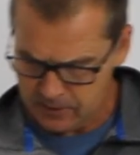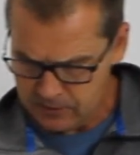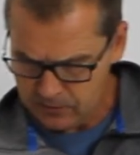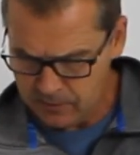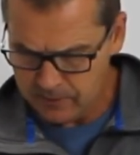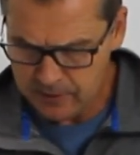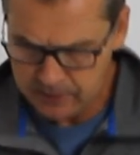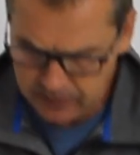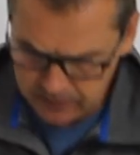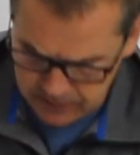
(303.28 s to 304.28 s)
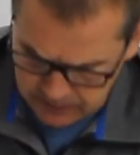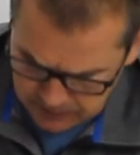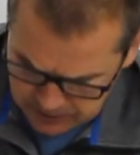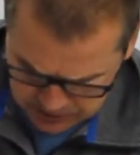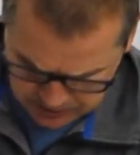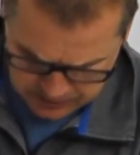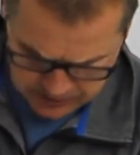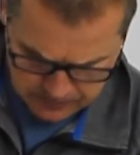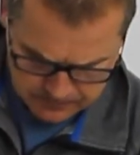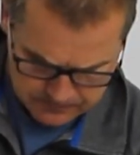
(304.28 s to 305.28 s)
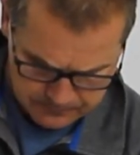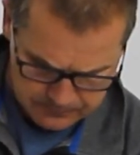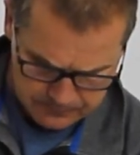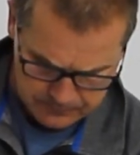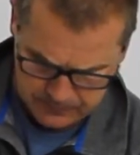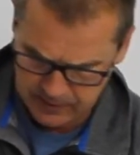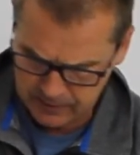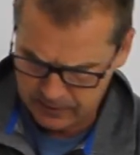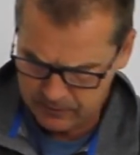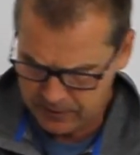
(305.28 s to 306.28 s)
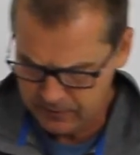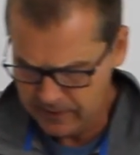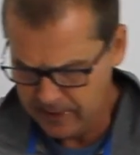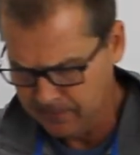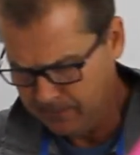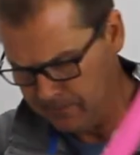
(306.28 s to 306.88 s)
So So what I'm going to do is I'm going to show you how we do that.